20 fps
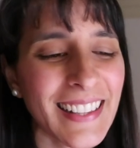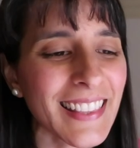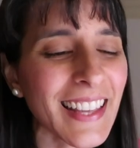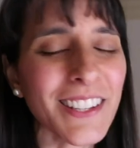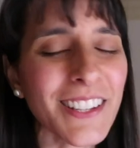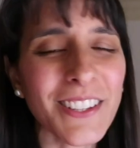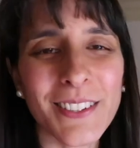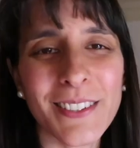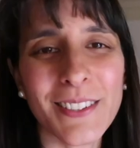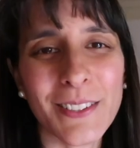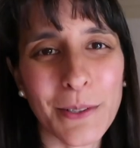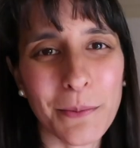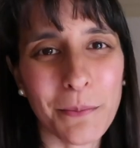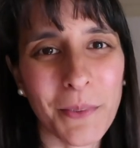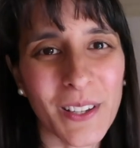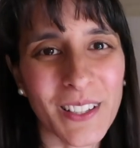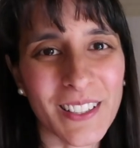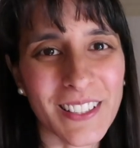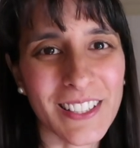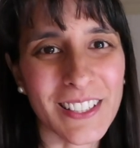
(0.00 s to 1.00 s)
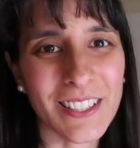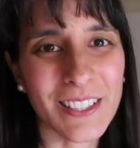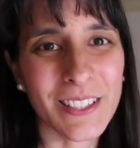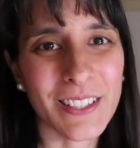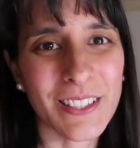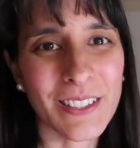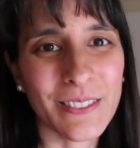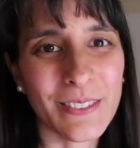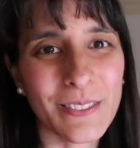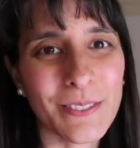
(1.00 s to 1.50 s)
Thank you so much
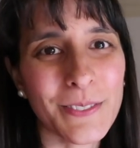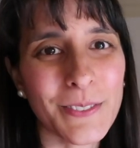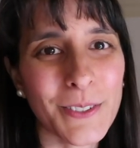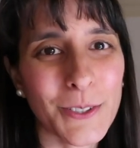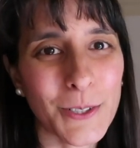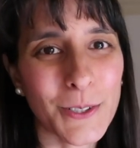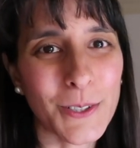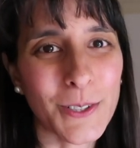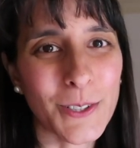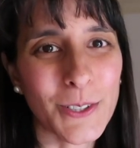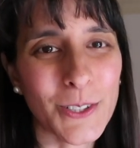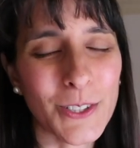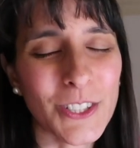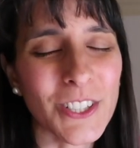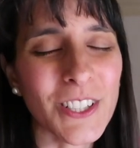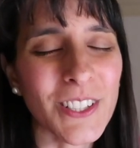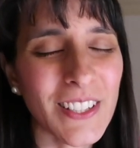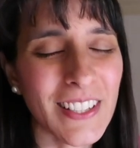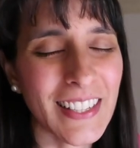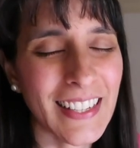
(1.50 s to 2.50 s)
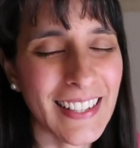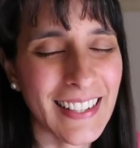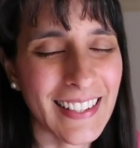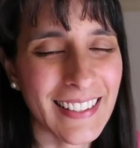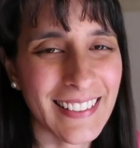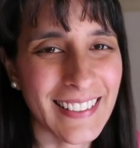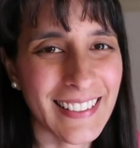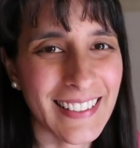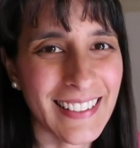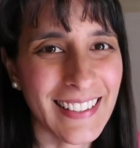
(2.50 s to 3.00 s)
for tuning
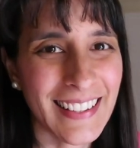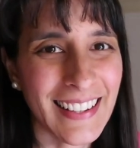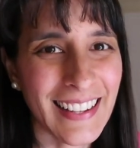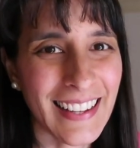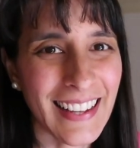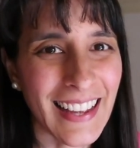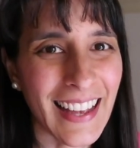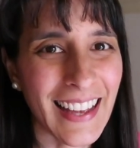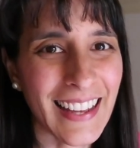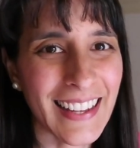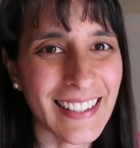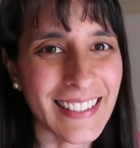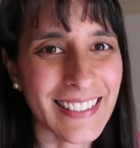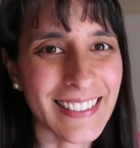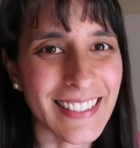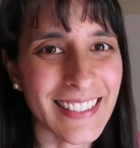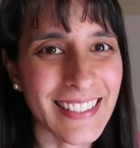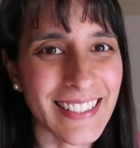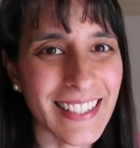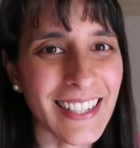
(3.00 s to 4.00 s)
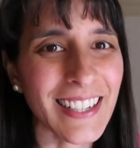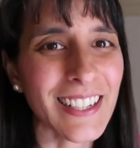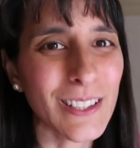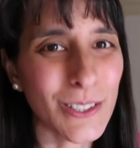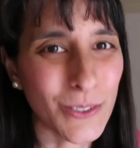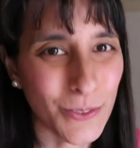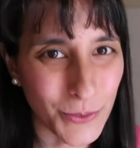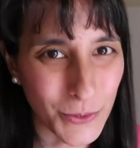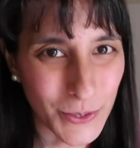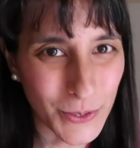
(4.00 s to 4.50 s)
in, and I
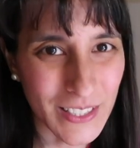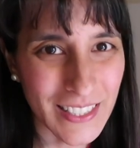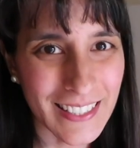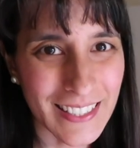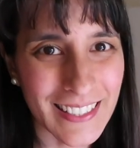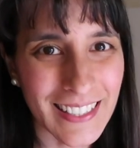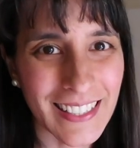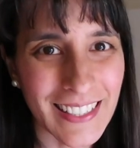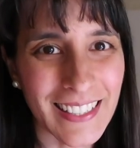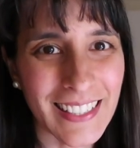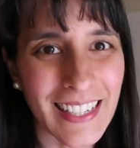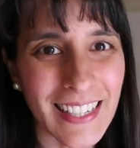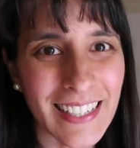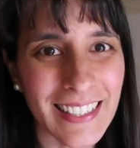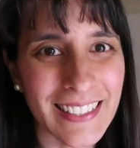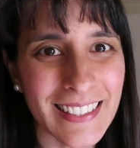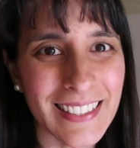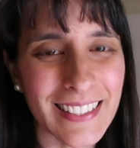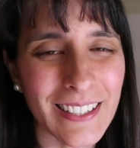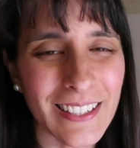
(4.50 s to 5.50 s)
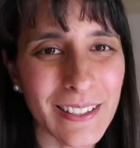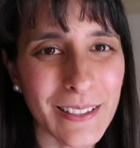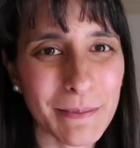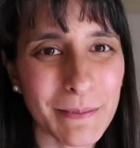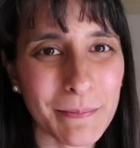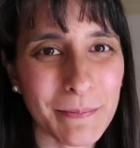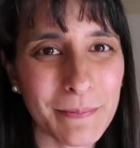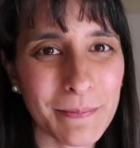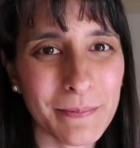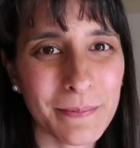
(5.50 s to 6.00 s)
look forward to seeing you next
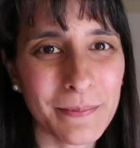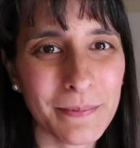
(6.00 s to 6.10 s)
time.